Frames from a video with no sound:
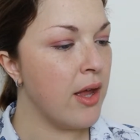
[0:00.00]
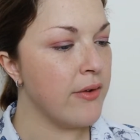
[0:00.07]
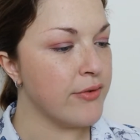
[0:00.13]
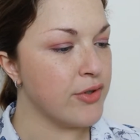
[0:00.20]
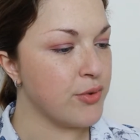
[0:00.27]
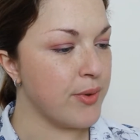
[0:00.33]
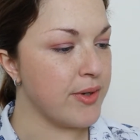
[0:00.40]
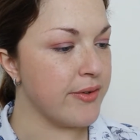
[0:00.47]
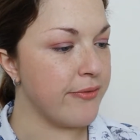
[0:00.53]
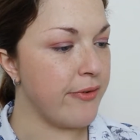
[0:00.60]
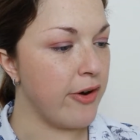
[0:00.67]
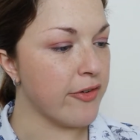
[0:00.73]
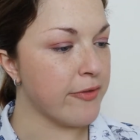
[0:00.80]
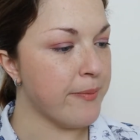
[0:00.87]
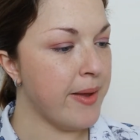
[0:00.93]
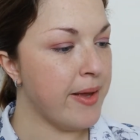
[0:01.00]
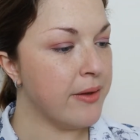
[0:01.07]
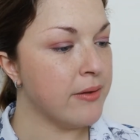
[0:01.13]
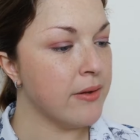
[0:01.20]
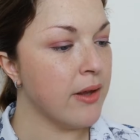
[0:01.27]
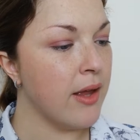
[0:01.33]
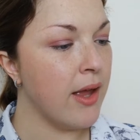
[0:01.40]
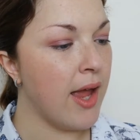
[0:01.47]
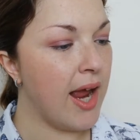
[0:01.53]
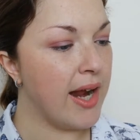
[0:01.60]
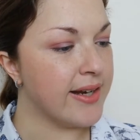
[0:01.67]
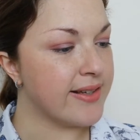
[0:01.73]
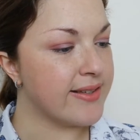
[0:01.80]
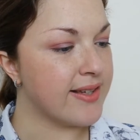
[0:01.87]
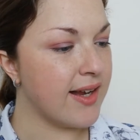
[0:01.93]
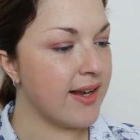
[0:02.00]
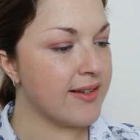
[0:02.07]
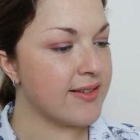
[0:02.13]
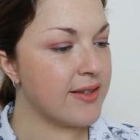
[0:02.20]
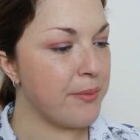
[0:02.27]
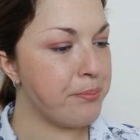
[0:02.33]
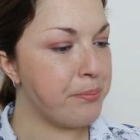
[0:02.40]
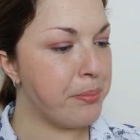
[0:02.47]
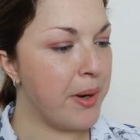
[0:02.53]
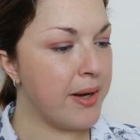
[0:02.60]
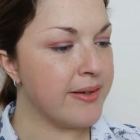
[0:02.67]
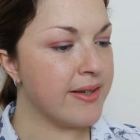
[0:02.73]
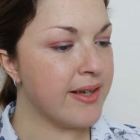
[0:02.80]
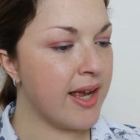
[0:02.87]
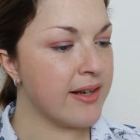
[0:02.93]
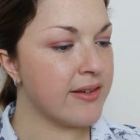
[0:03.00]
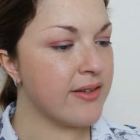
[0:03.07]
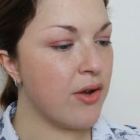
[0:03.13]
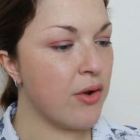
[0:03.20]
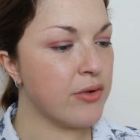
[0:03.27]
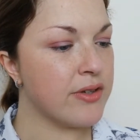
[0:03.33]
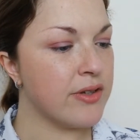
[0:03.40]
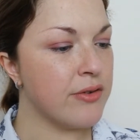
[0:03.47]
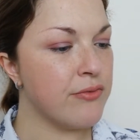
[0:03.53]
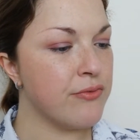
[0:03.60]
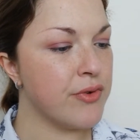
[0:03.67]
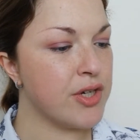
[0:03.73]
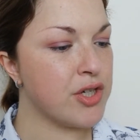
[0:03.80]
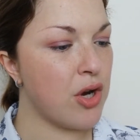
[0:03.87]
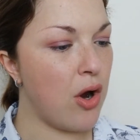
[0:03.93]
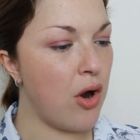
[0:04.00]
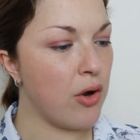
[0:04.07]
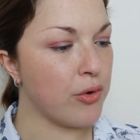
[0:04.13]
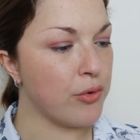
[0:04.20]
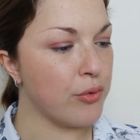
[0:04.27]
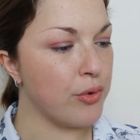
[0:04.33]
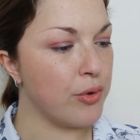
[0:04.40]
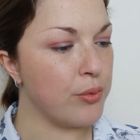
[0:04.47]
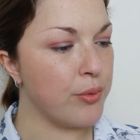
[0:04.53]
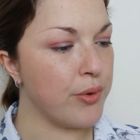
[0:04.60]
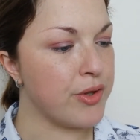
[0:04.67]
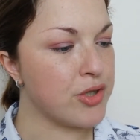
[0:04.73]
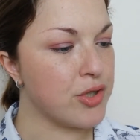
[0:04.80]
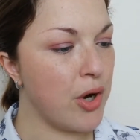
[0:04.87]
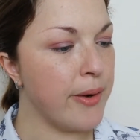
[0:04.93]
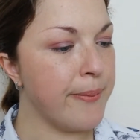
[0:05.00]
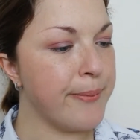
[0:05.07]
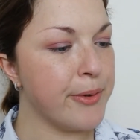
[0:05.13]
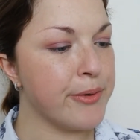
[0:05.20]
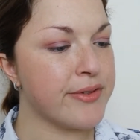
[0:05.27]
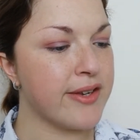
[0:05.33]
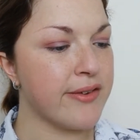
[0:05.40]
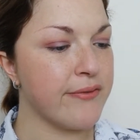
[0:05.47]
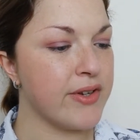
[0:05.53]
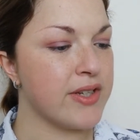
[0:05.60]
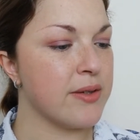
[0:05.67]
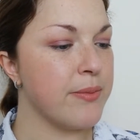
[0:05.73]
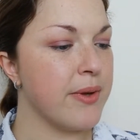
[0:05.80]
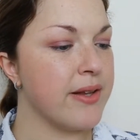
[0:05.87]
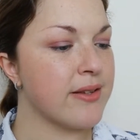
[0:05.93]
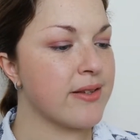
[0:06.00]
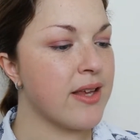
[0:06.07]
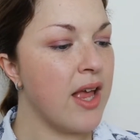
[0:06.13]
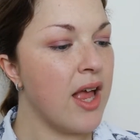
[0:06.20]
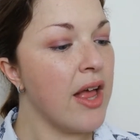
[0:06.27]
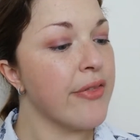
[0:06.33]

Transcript: for 25ml, and it says, blending antioxidant-rich argan oil with shine-boosting vitamins,